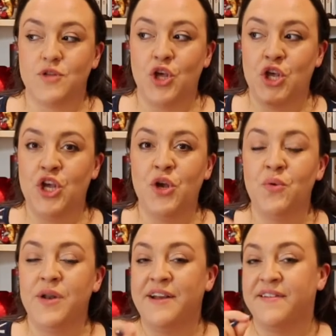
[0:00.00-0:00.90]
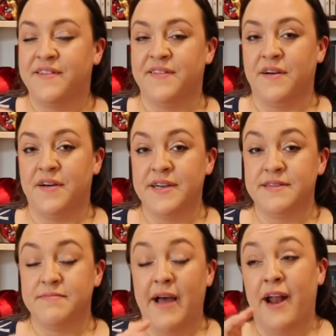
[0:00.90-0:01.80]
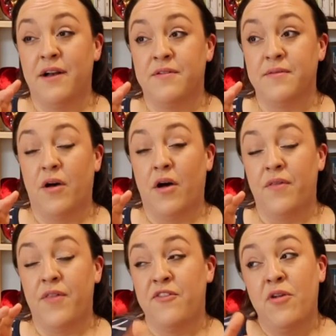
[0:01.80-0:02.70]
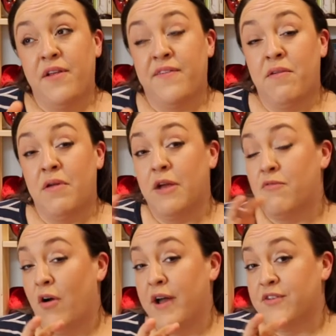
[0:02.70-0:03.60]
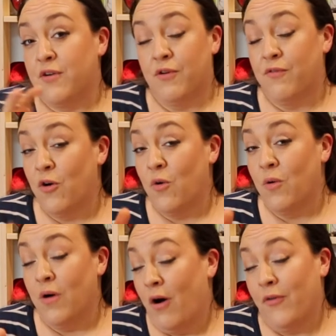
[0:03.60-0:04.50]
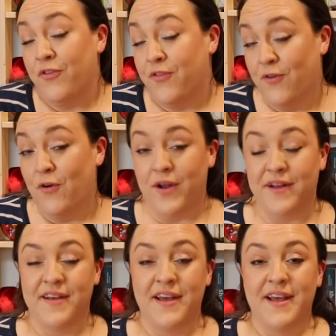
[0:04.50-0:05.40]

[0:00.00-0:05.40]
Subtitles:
you need to decide, and there's not necessarily a right or a wrong answer for it,